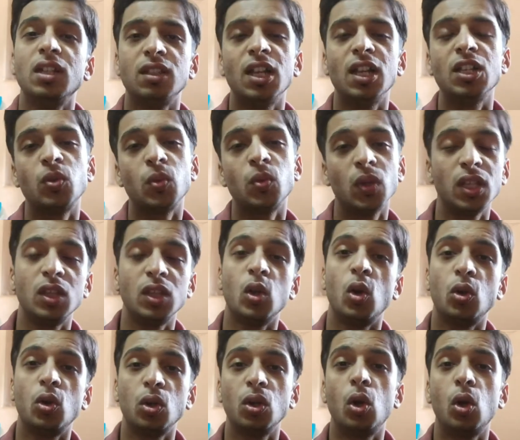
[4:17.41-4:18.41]
That's why the
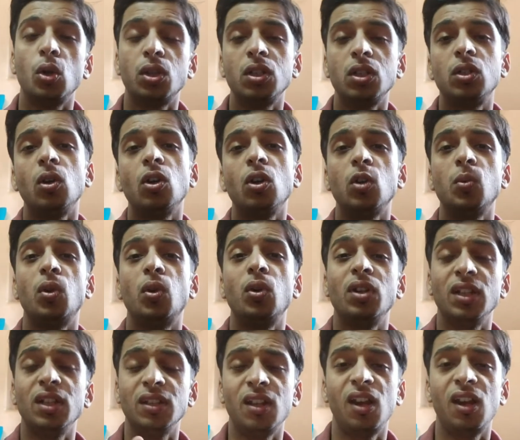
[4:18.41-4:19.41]
author talk
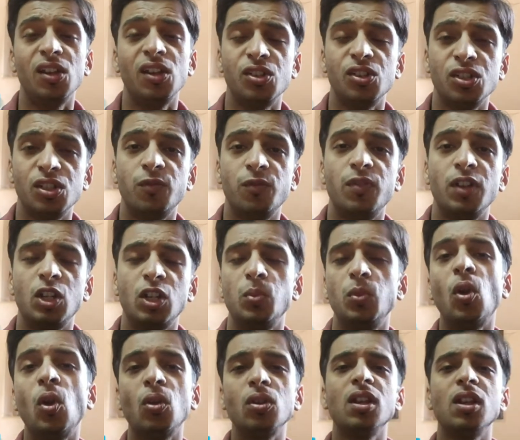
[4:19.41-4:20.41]
about in the relationship factor,
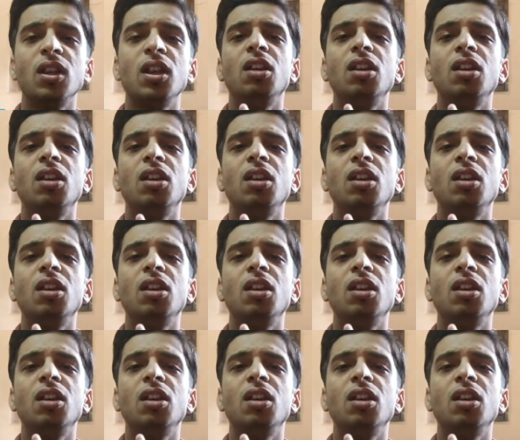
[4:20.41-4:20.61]
because